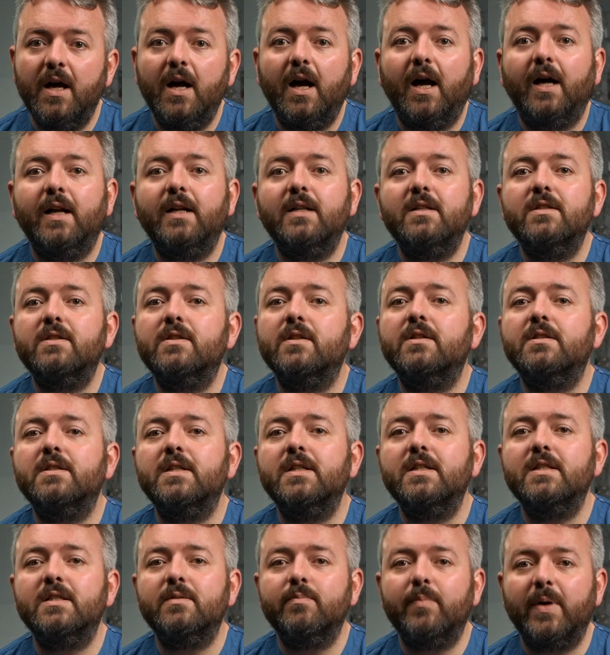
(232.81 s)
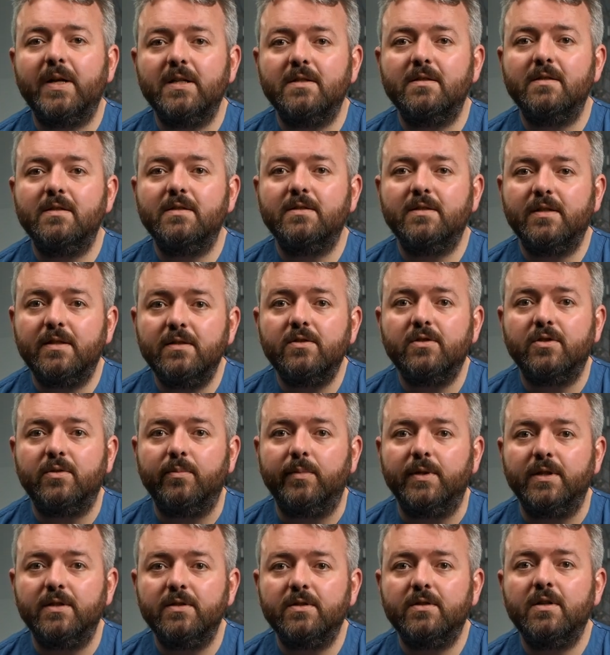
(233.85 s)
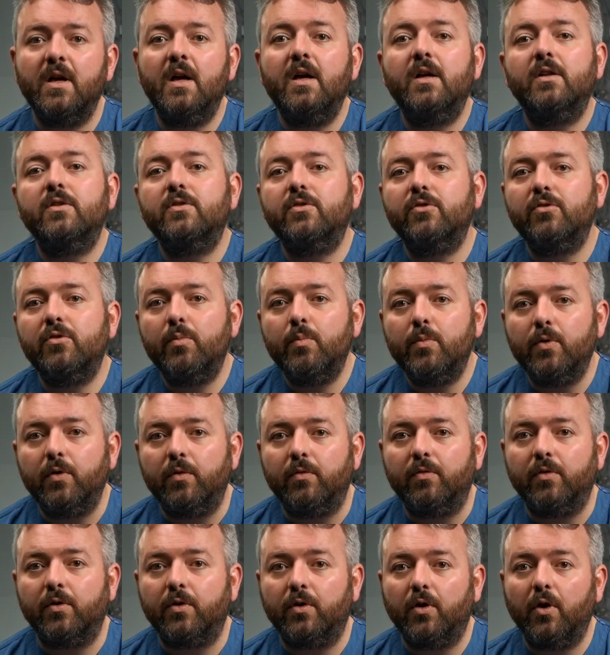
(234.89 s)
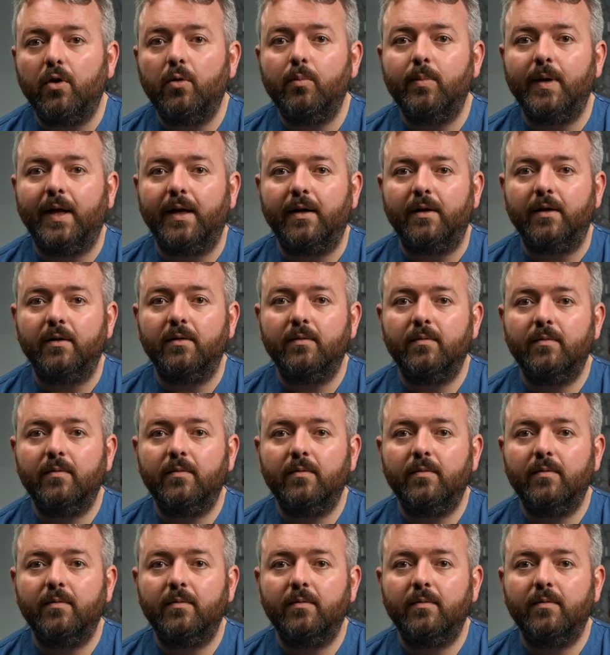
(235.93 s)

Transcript: and inserting specialist instruments to remove your gallbladder.